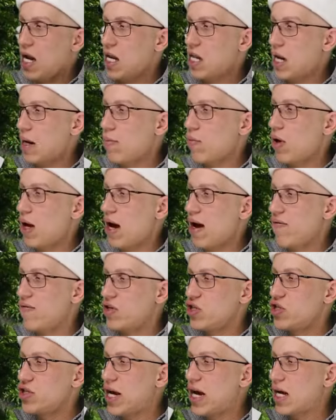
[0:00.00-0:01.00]
Anytime you
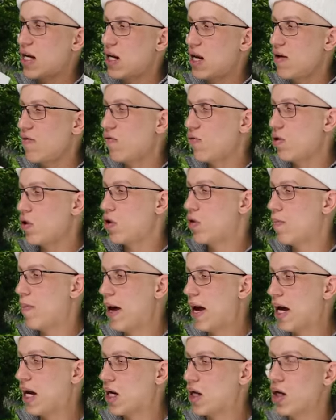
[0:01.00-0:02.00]
have a jackknife, whether you're
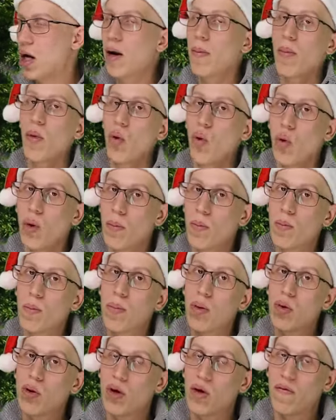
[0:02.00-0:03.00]
backing up
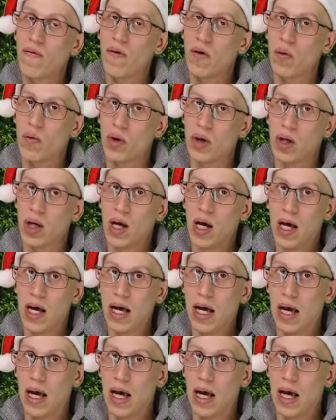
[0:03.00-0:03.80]
or pulling forward,